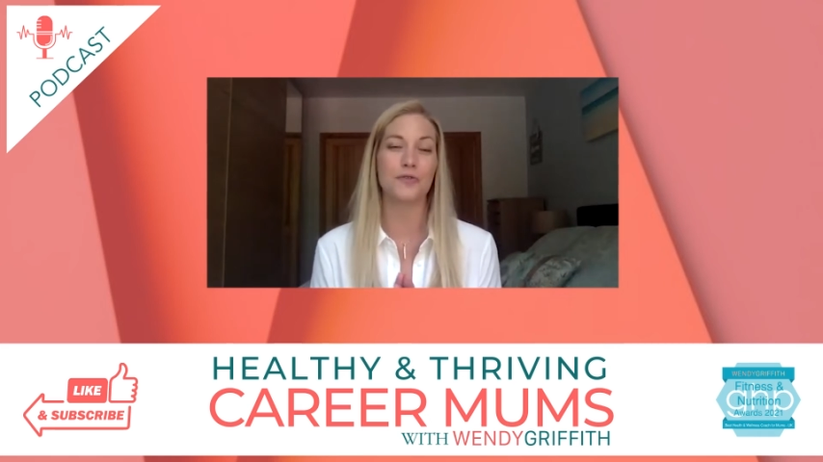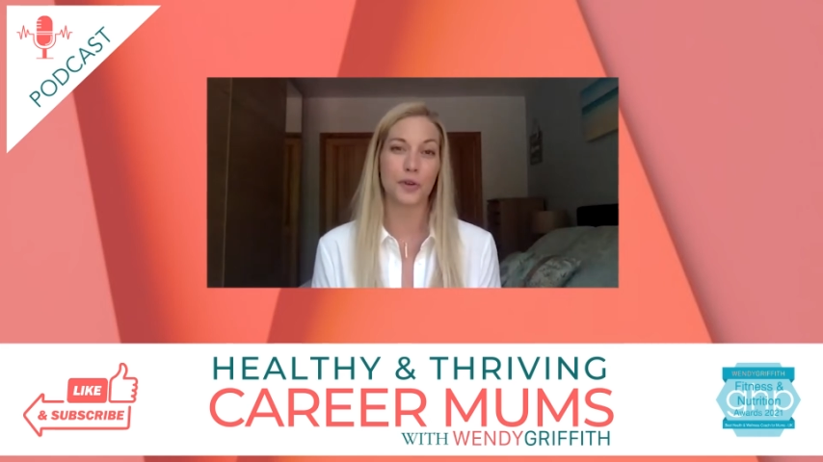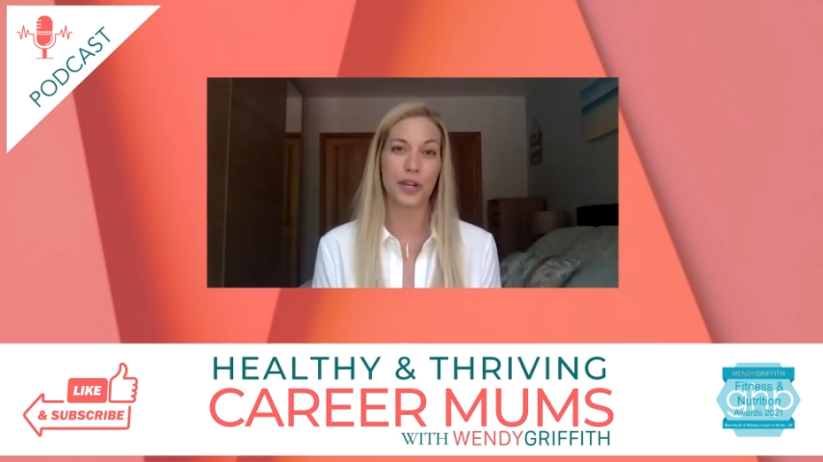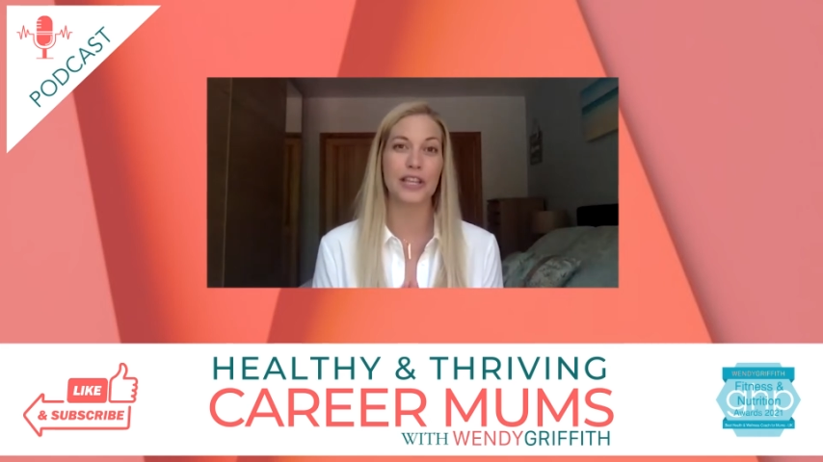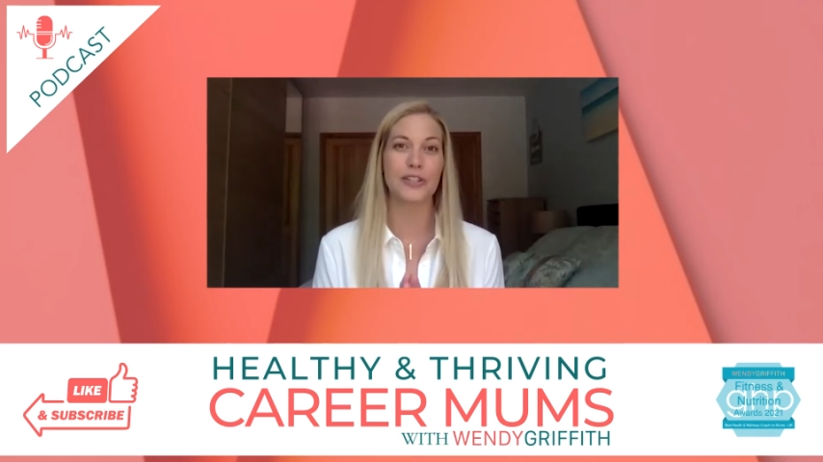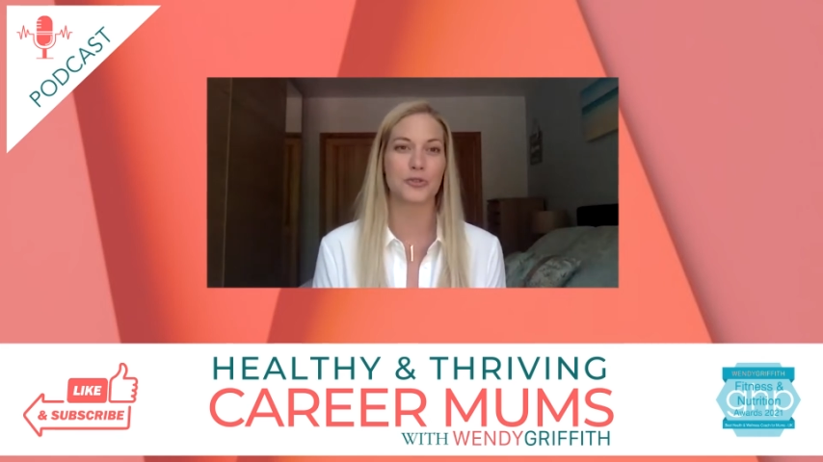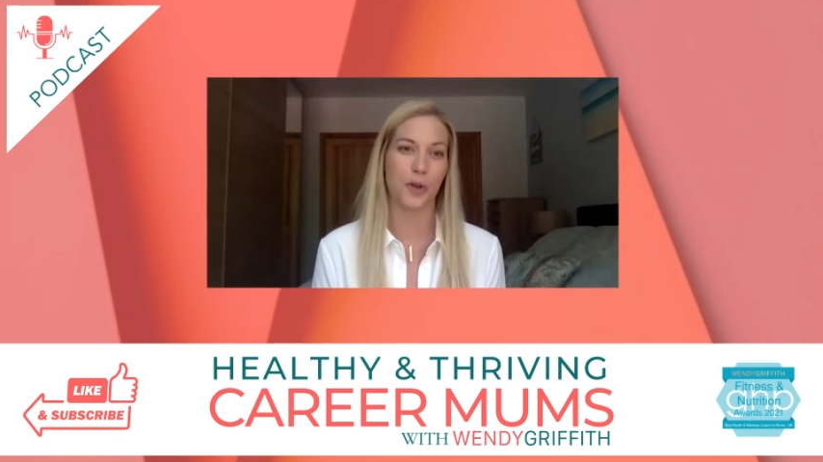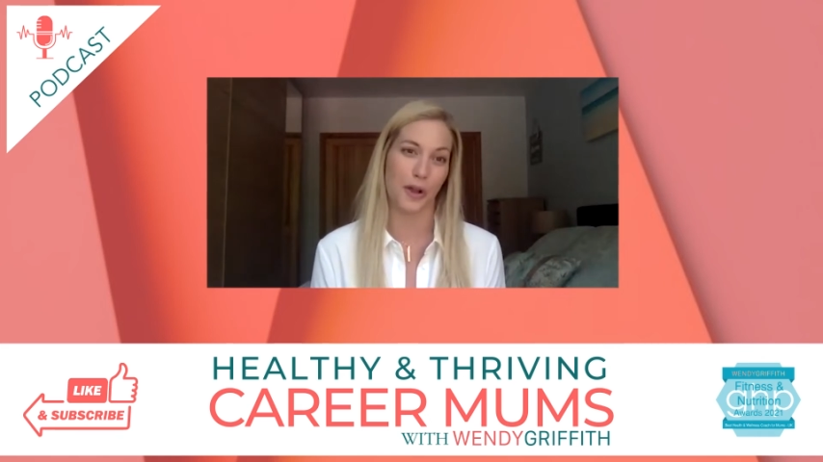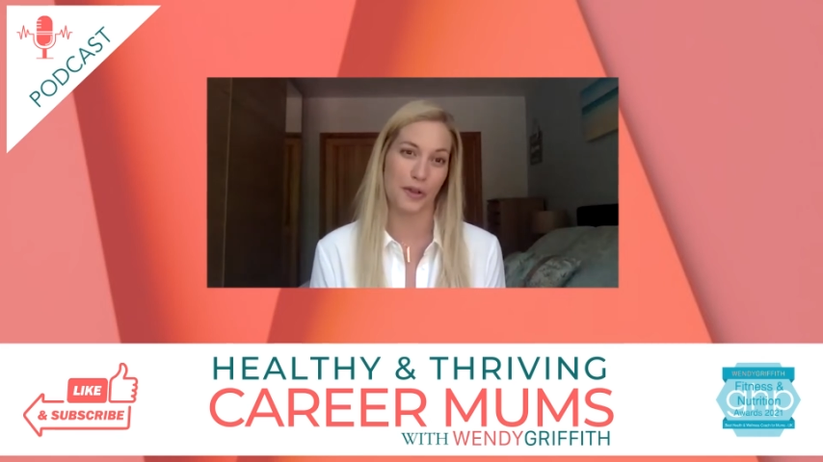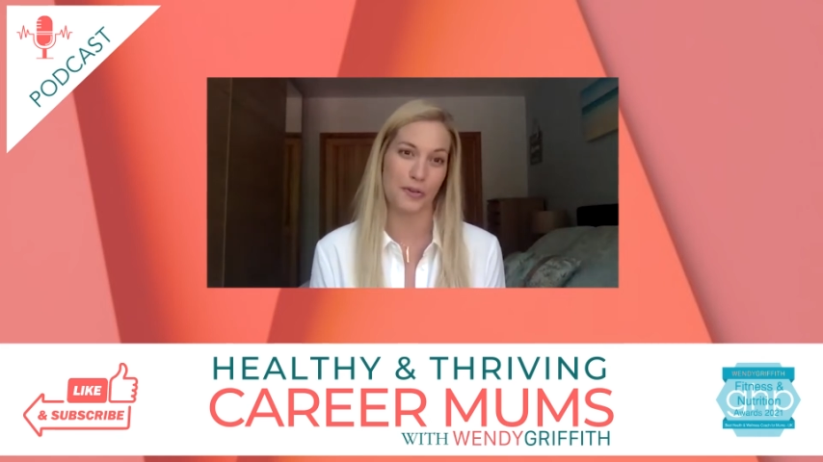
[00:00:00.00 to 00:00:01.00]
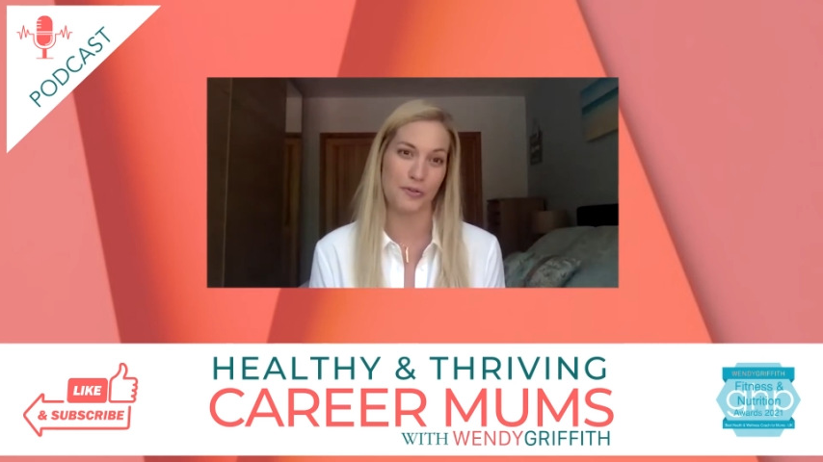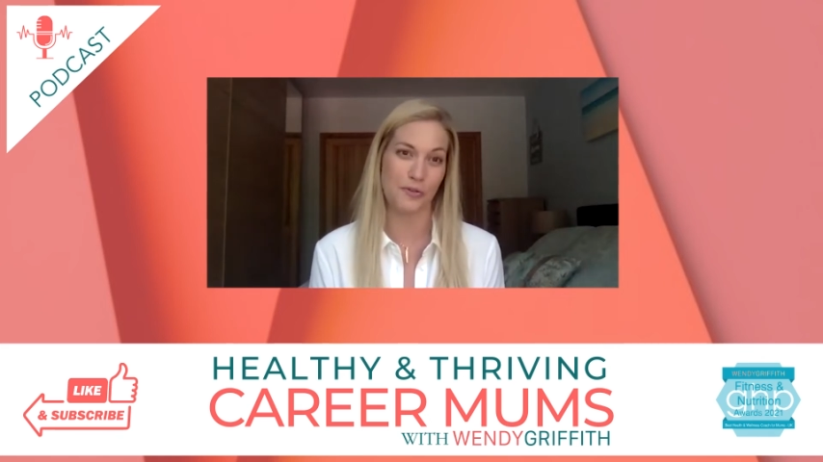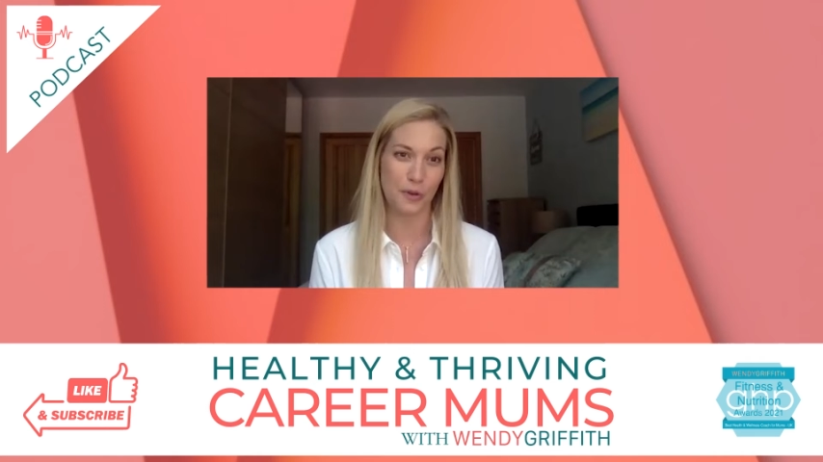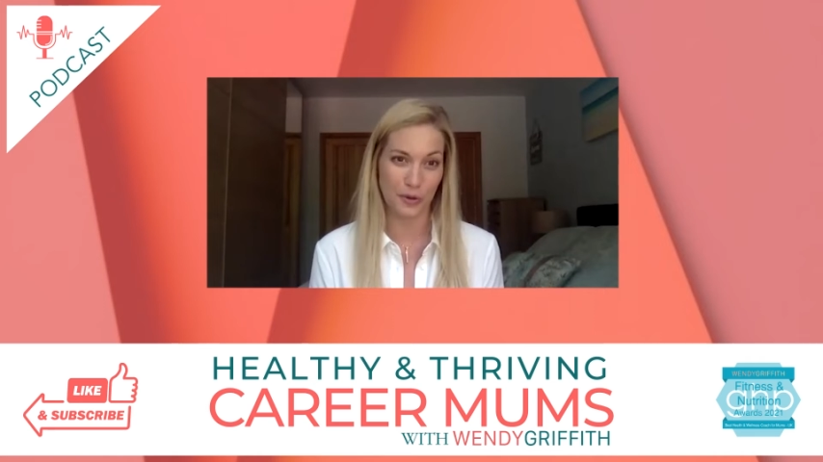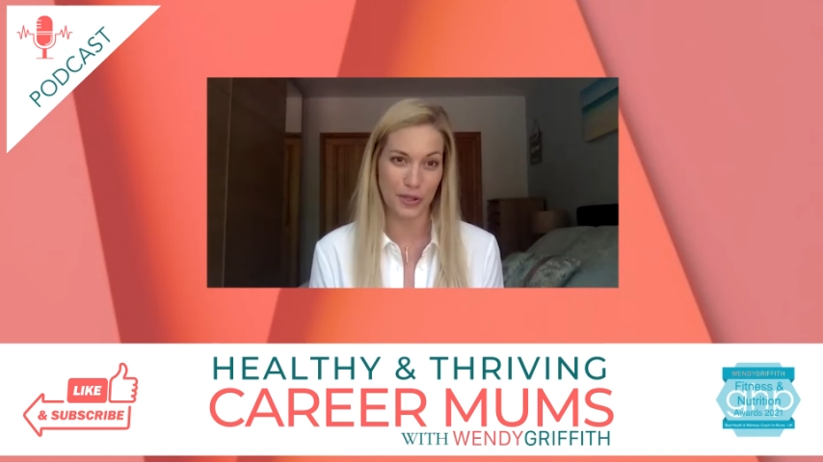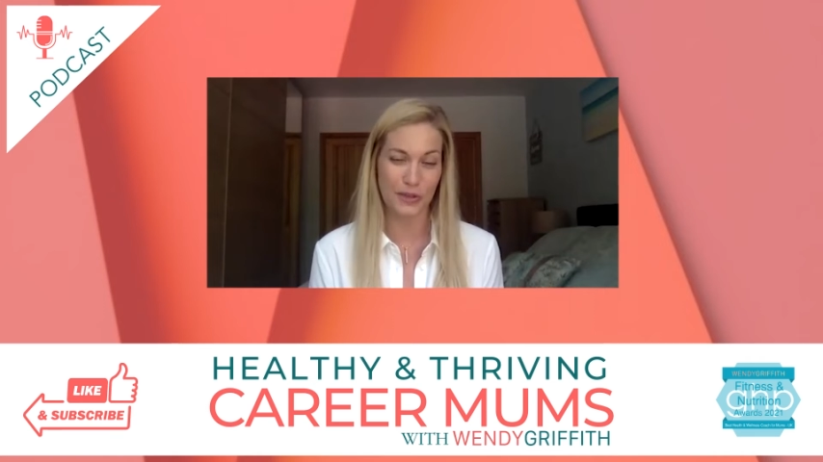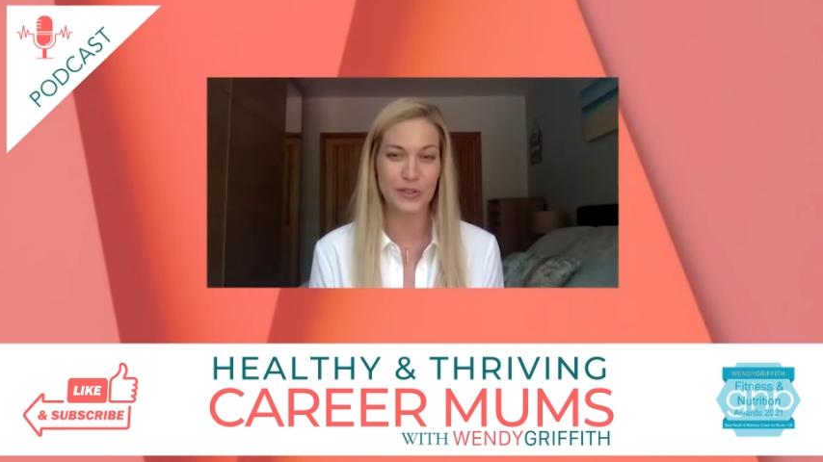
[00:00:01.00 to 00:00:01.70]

free trial for you.